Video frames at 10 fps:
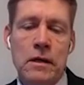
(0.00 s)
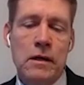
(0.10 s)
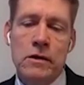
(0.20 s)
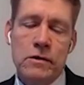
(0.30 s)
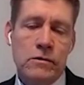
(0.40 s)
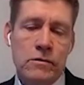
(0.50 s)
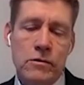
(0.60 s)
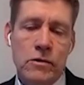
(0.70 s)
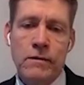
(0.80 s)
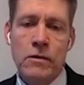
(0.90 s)
just to
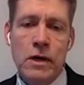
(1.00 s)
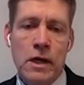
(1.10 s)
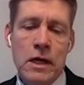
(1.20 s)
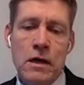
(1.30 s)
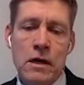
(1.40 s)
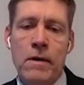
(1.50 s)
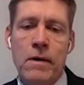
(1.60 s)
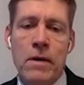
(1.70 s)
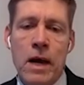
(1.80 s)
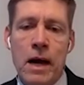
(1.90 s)
give you an idea of
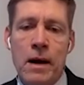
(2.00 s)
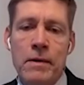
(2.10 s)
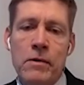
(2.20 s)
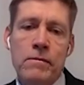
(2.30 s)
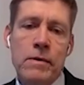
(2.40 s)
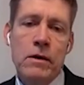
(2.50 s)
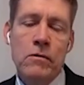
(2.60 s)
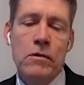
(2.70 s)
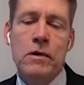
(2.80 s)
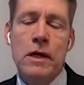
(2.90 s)
where we are. I mean, what we
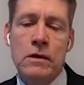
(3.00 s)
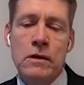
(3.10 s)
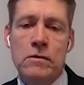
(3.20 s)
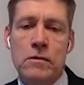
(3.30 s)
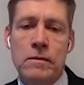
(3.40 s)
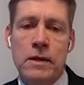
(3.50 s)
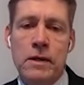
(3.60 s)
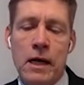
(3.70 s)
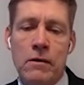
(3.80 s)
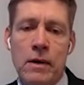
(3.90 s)
look into with
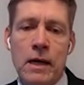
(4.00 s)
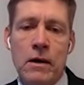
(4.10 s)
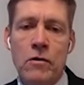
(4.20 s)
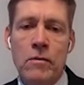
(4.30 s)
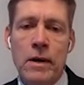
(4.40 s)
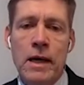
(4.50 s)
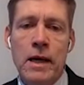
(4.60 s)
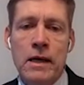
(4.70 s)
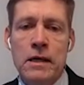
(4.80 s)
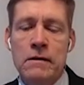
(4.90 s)
high-grade glioma
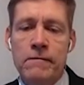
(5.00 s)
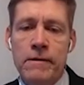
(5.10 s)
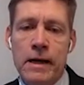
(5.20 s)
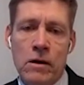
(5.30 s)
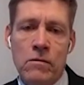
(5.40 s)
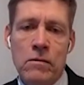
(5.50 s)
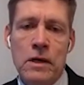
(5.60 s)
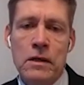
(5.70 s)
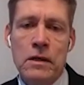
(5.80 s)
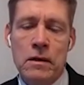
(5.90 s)
is in fact
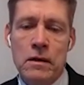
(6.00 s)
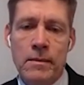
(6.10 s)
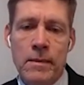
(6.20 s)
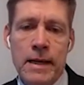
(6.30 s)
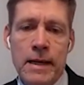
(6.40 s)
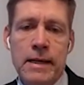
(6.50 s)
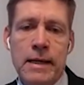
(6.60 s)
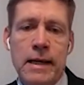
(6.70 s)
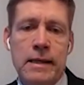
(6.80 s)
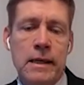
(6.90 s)
only the malignant
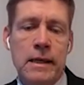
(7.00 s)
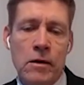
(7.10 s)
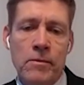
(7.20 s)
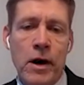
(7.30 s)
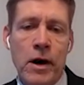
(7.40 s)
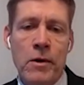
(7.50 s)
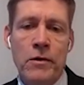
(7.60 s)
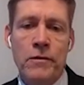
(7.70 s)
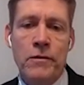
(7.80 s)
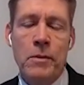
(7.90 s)
cancer that come
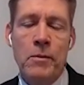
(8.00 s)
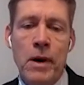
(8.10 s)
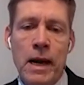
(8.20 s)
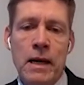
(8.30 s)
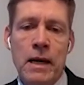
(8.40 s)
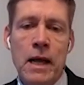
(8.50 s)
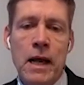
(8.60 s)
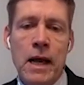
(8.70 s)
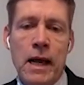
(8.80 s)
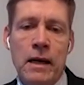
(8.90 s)
primarily from the brain.
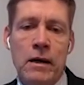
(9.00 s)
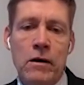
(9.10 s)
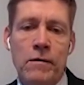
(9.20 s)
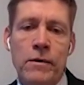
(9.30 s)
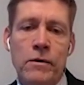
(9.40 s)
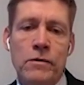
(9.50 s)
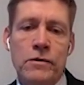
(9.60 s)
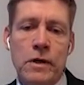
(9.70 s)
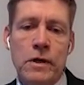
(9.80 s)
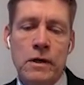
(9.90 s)
And of
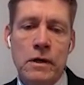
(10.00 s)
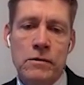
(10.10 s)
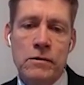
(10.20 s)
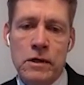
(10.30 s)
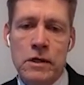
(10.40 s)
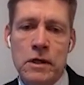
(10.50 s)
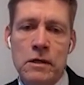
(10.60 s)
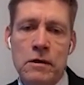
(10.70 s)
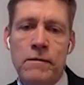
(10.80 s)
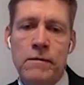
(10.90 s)
those, as you can see in
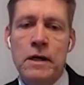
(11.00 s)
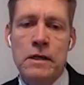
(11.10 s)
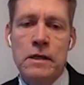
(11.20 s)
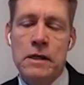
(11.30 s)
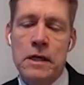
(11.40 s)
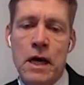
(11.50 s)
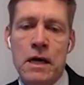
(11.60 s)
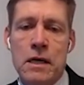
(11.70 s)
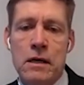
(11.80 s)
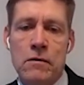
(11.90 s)
the figure, is a
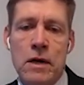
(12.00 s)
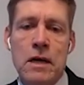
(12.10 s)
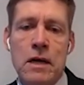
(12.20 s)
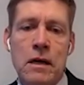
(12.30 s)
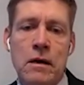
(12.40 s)
dark green,